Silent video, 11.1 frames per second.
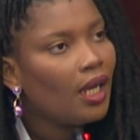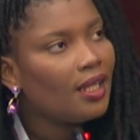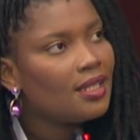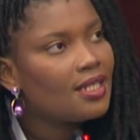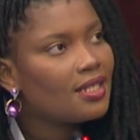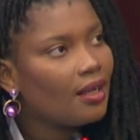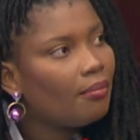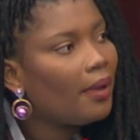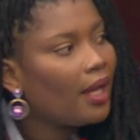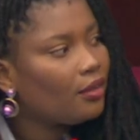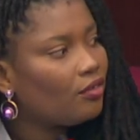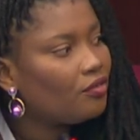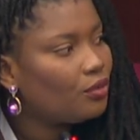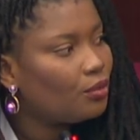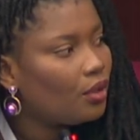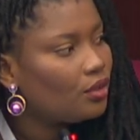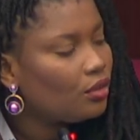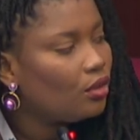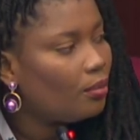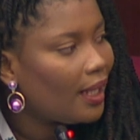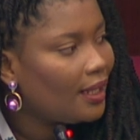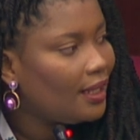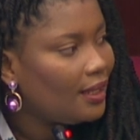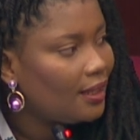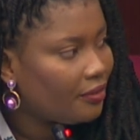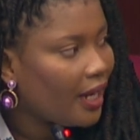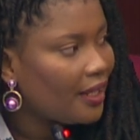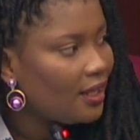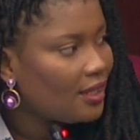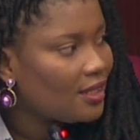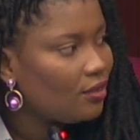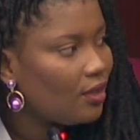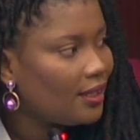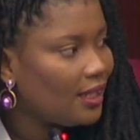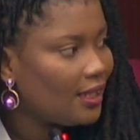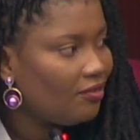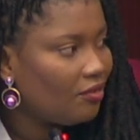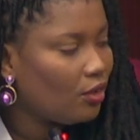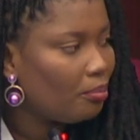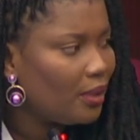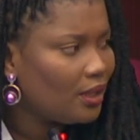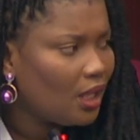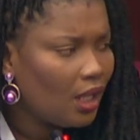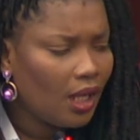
in some part of the world globally, right? It's still under development.